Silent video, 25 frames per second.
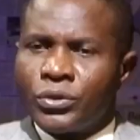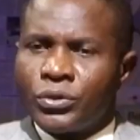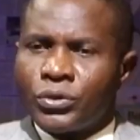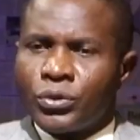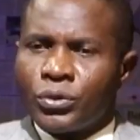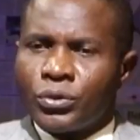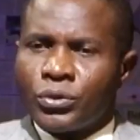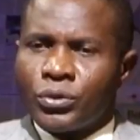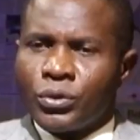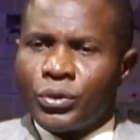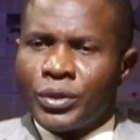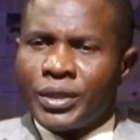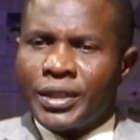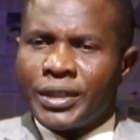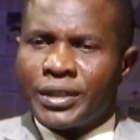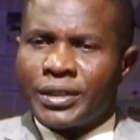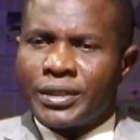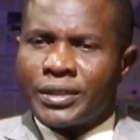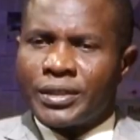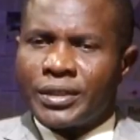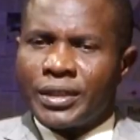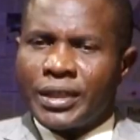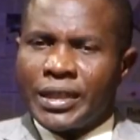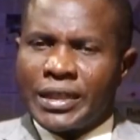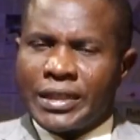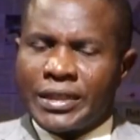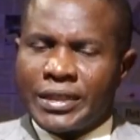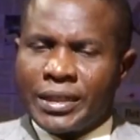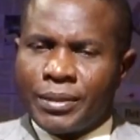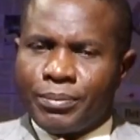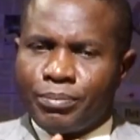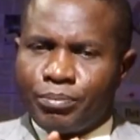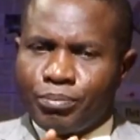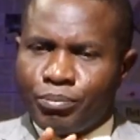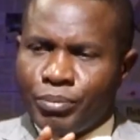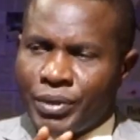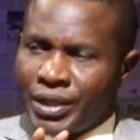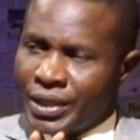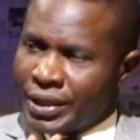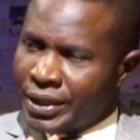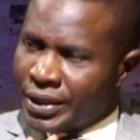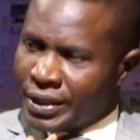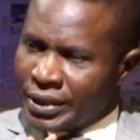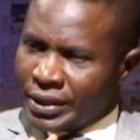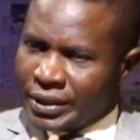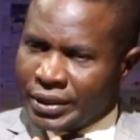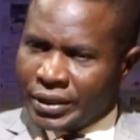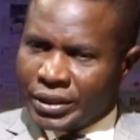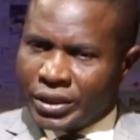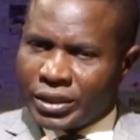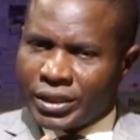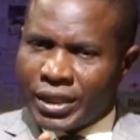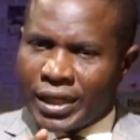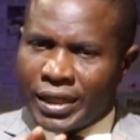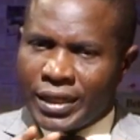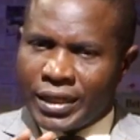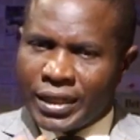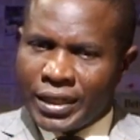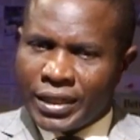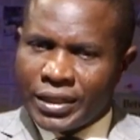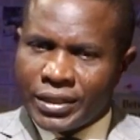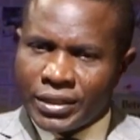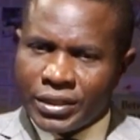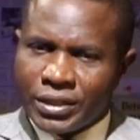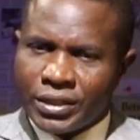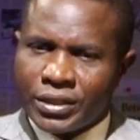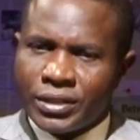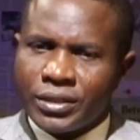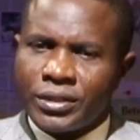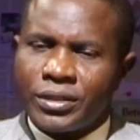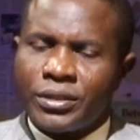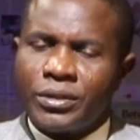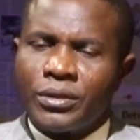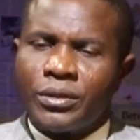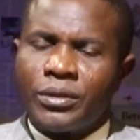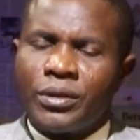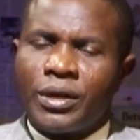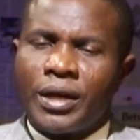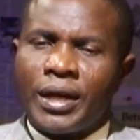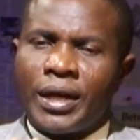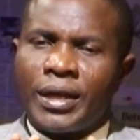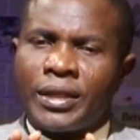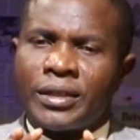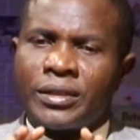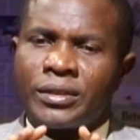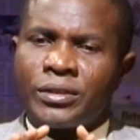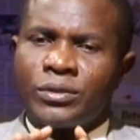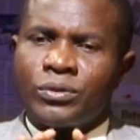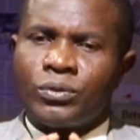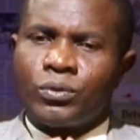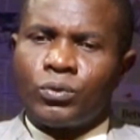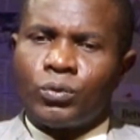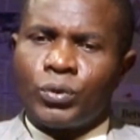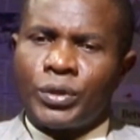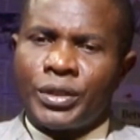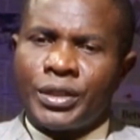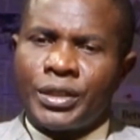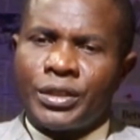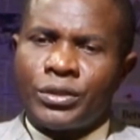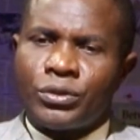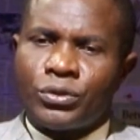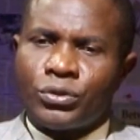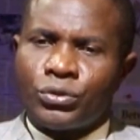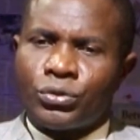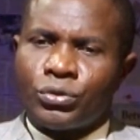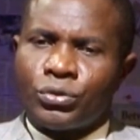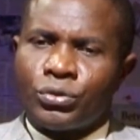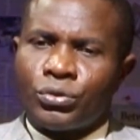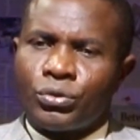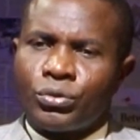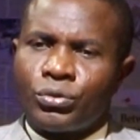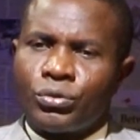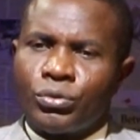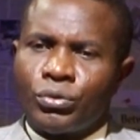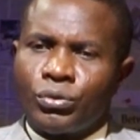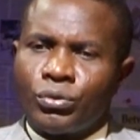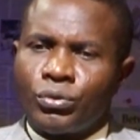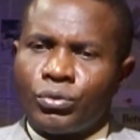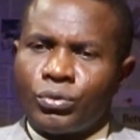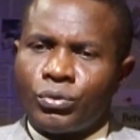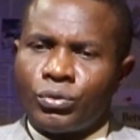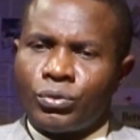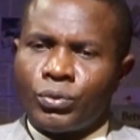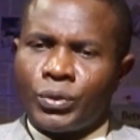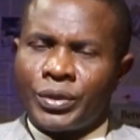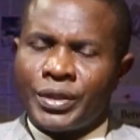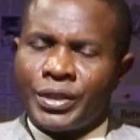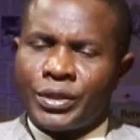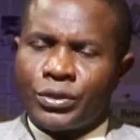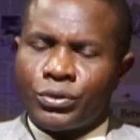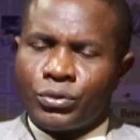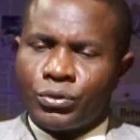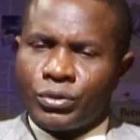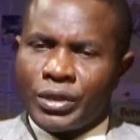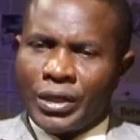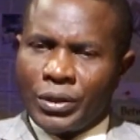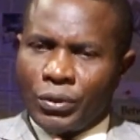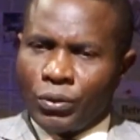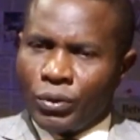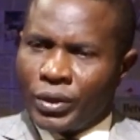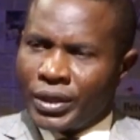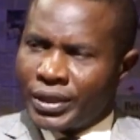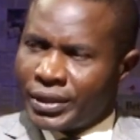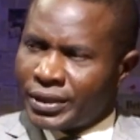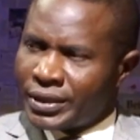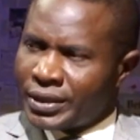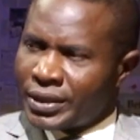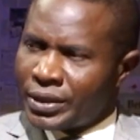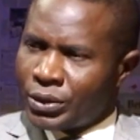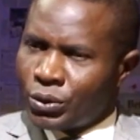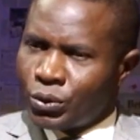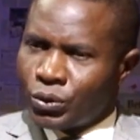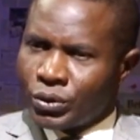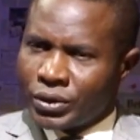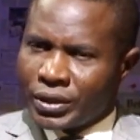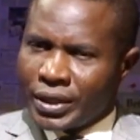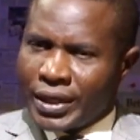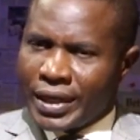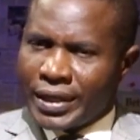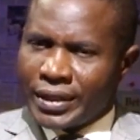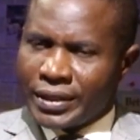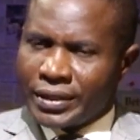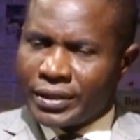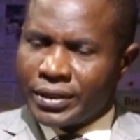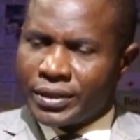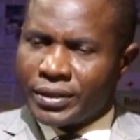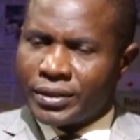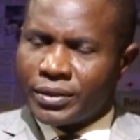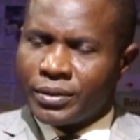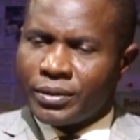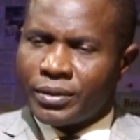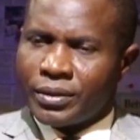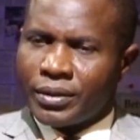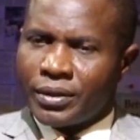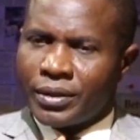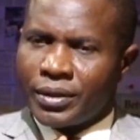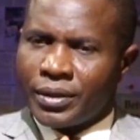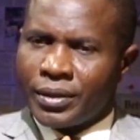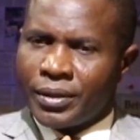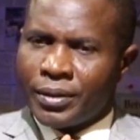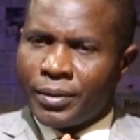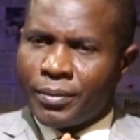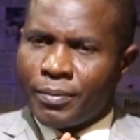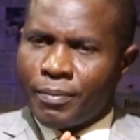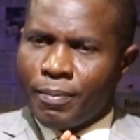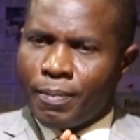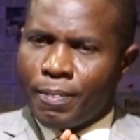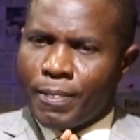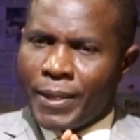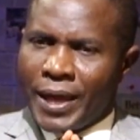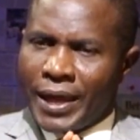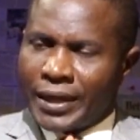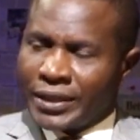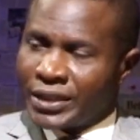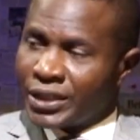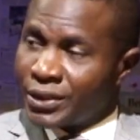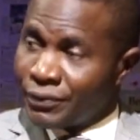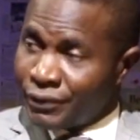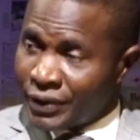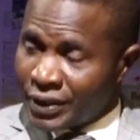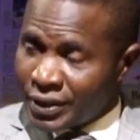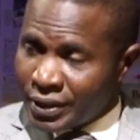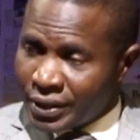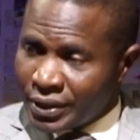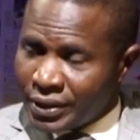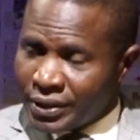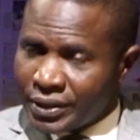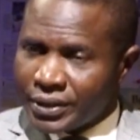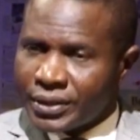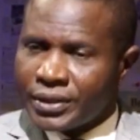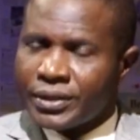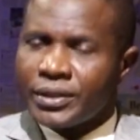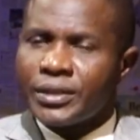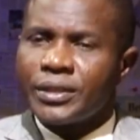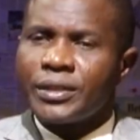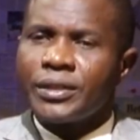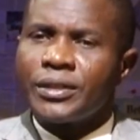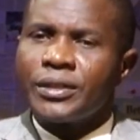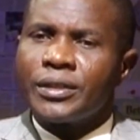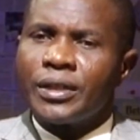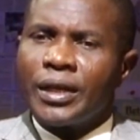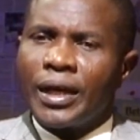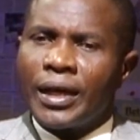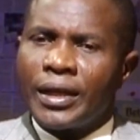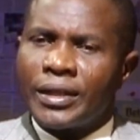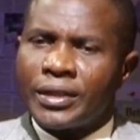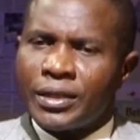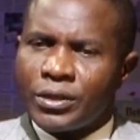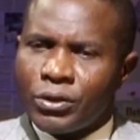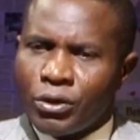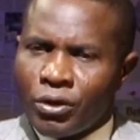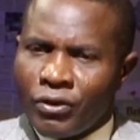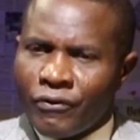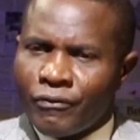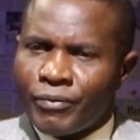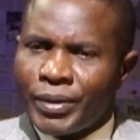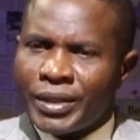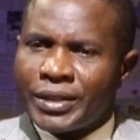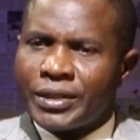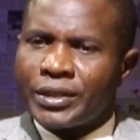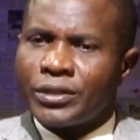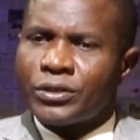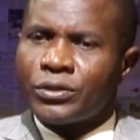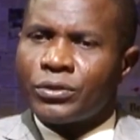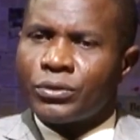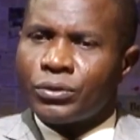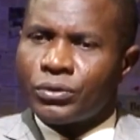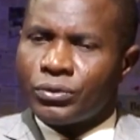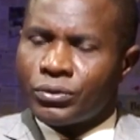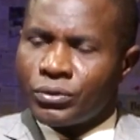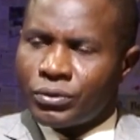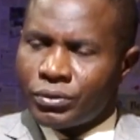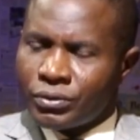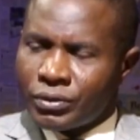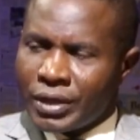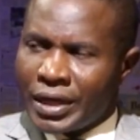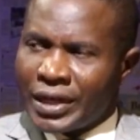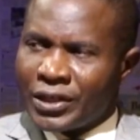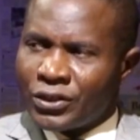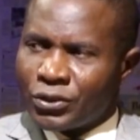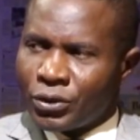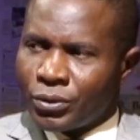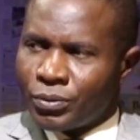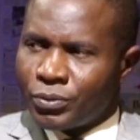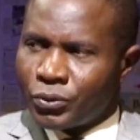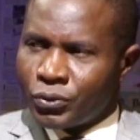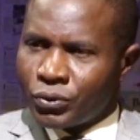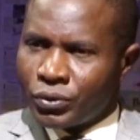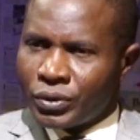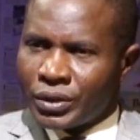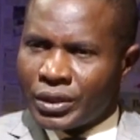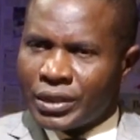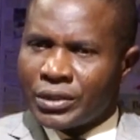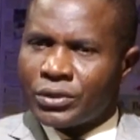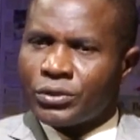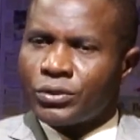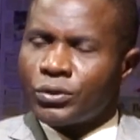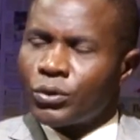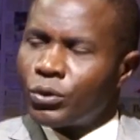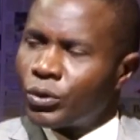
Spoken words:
So it's a big challenge, and we need to regulate those guys' activities, and the government needs to rise up to this